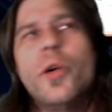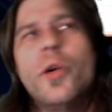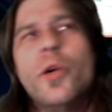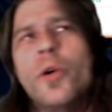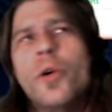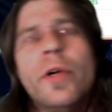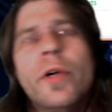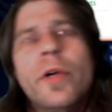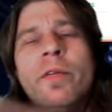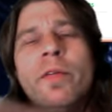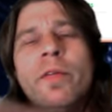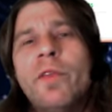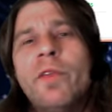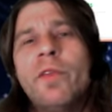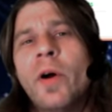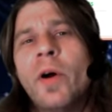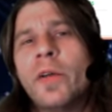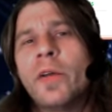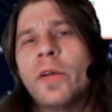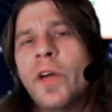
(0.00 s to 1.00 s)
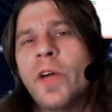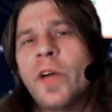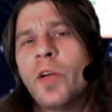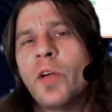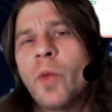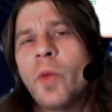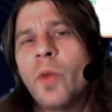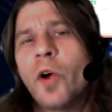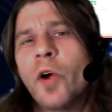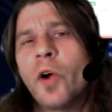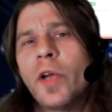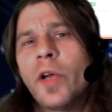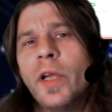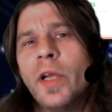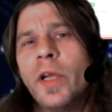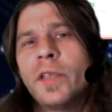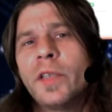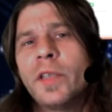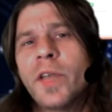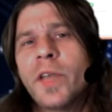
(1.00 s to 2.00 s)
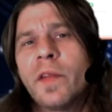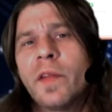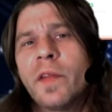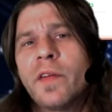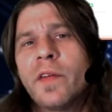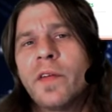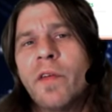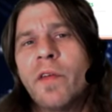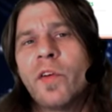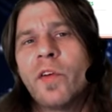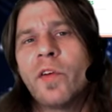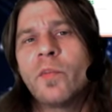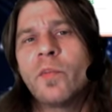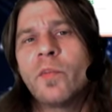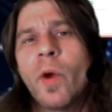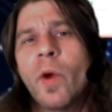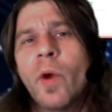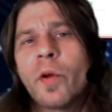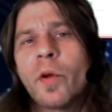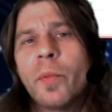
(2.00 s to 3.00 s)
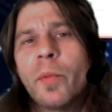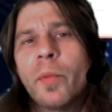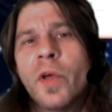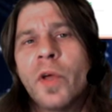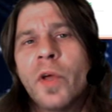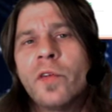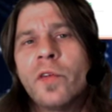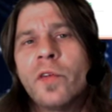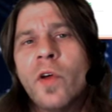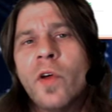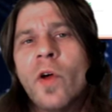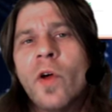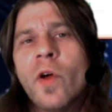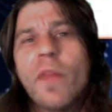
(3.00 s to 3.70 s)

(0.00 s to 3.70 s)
or even found a title market inside the Safex marketplace,